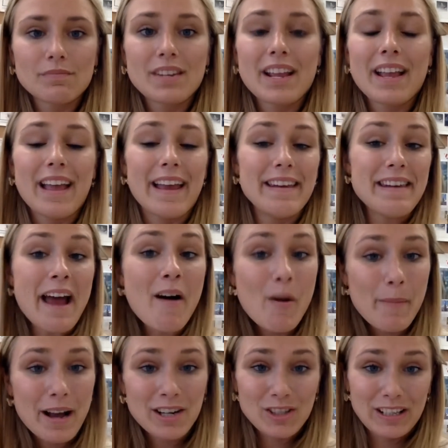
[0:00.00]
And now I'm
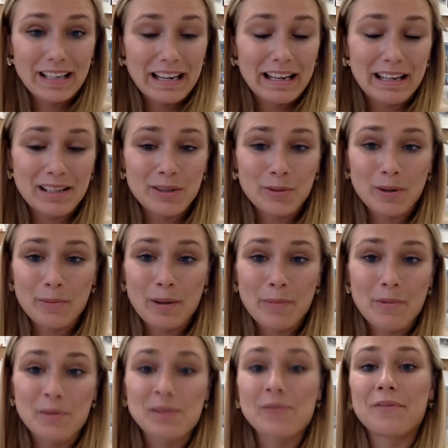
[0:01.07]
actually getting into one of my
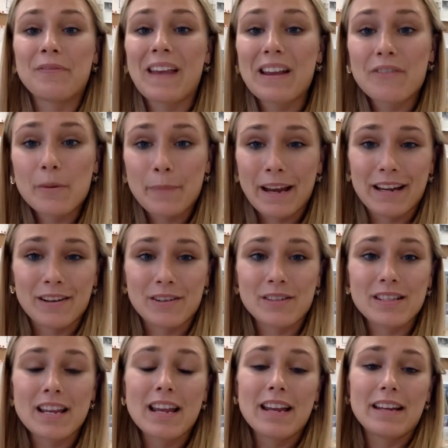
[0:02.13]
most favorite painters
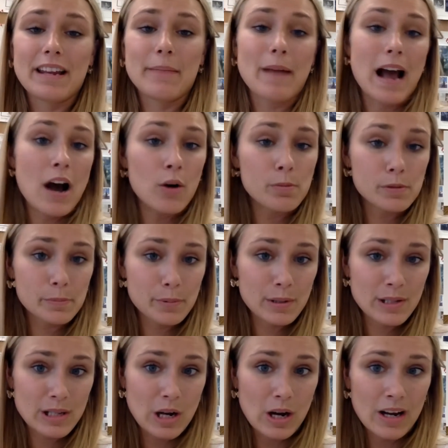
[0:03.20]
named Albert
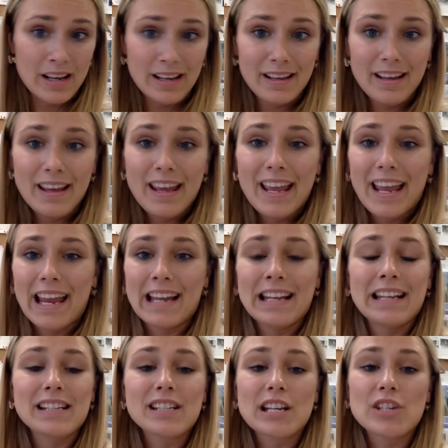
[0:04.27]
Verstadt. And he
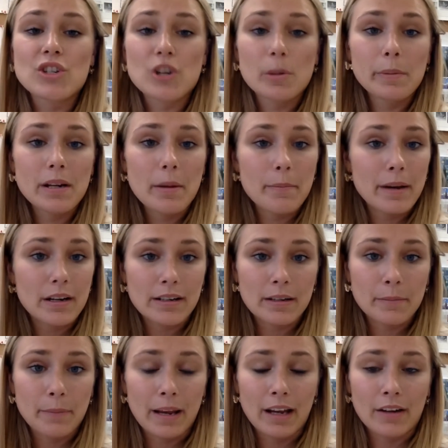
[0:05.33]
is a German-American
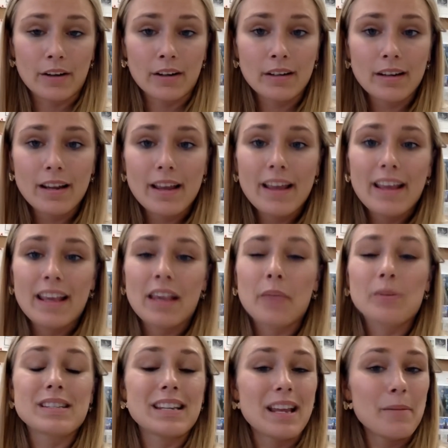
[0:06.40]
painter. He
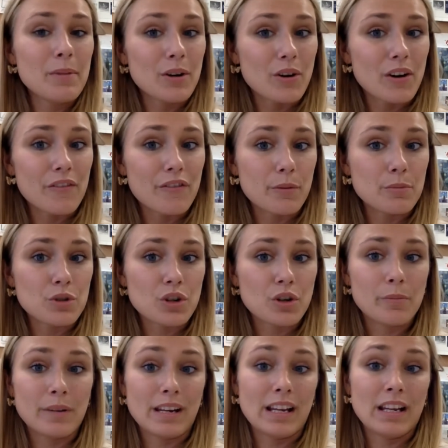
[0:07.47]
was an immigrant from
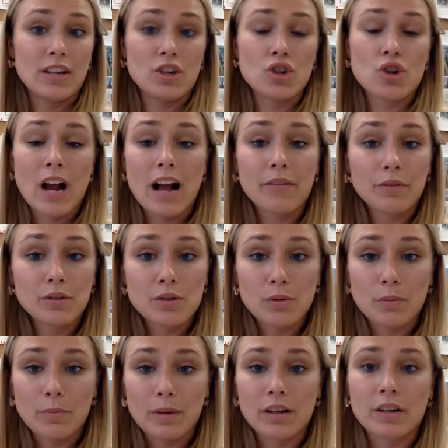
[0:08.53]
Germany, and he traveled to
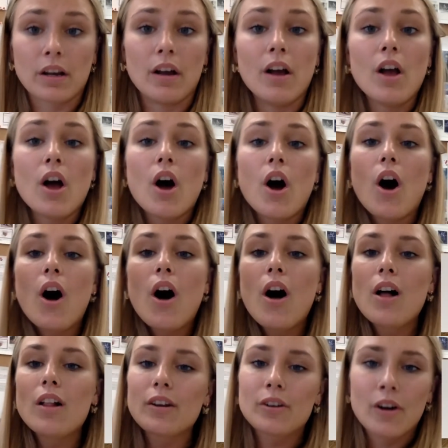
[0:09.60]
America
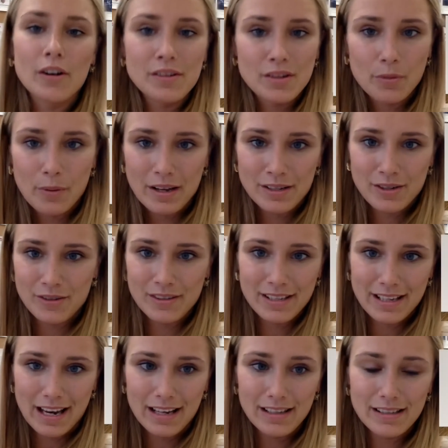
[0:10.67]
all across the western
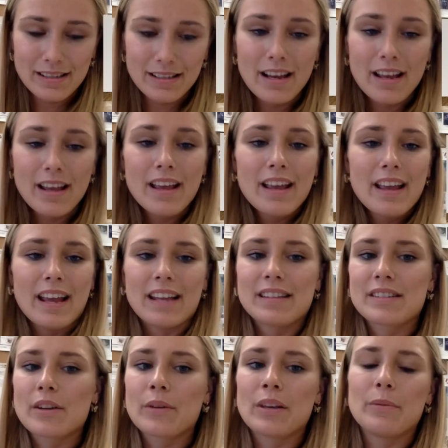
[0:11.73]
states. And
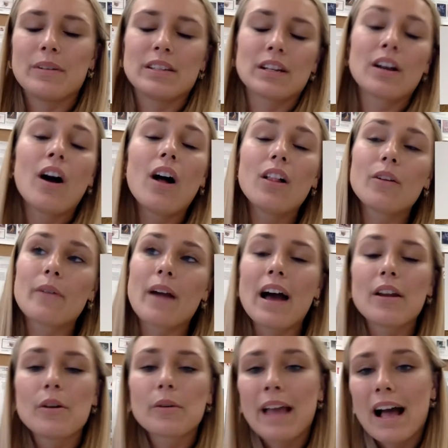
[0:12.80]
so he went to
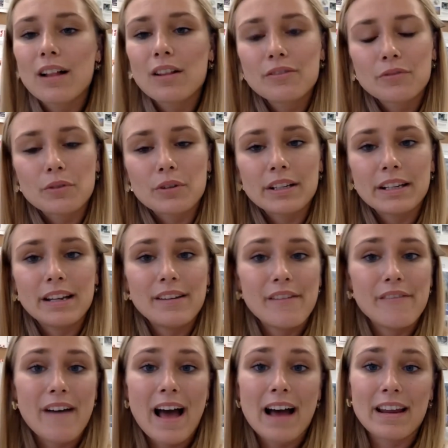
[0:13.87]
Colorado, California,
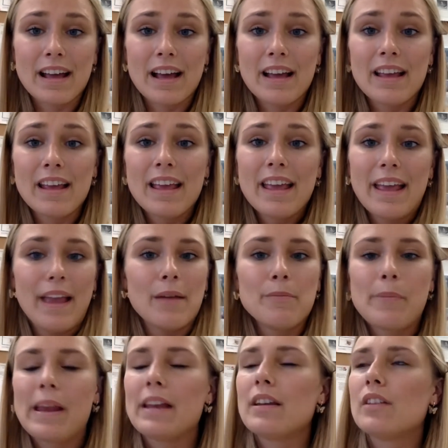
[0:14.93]
Nevada, and
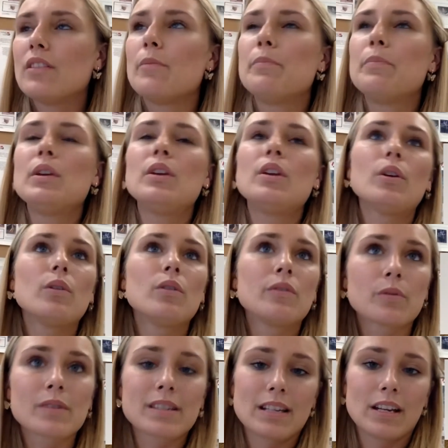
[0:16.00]
painted the beautiful
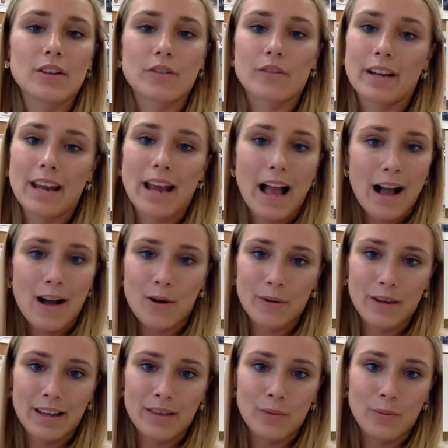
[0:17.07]
scenery out
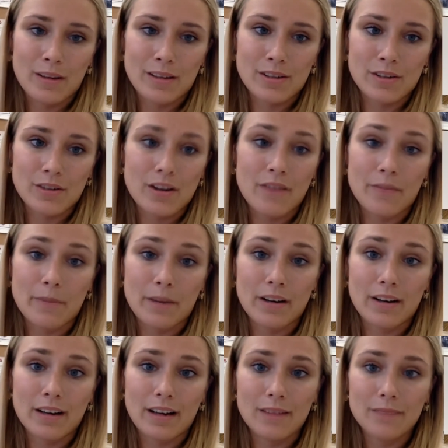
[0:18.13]
in the western of
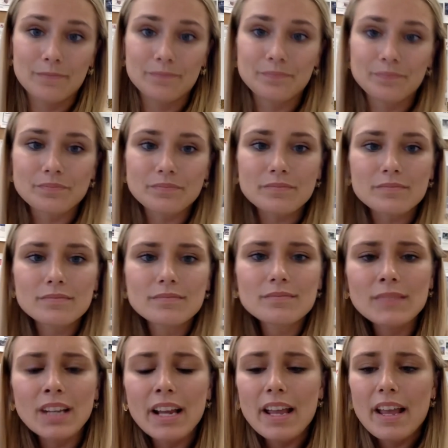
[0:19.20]
America.
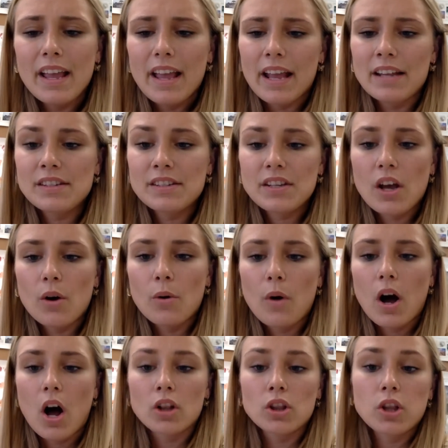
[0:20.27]
And so
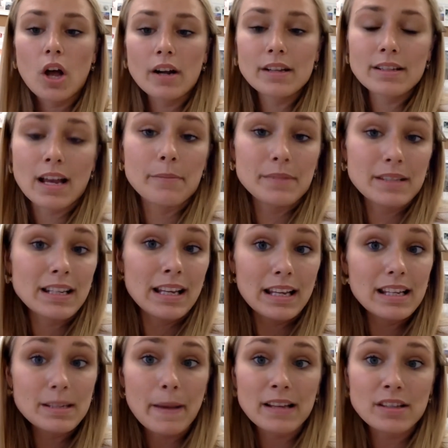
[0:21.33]
a lot of times he is
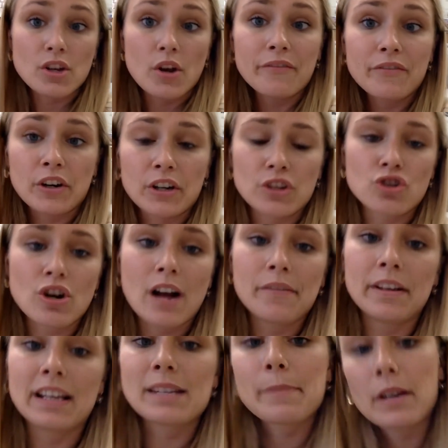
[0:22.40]
best known for his traveling
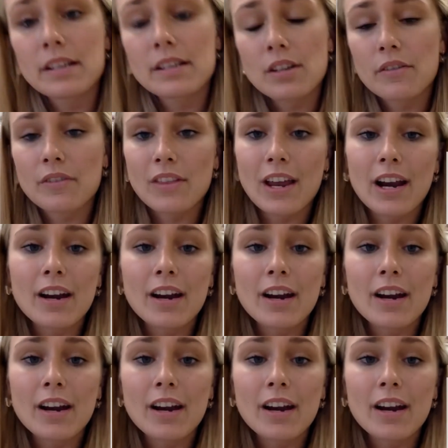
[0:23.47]
experience over there.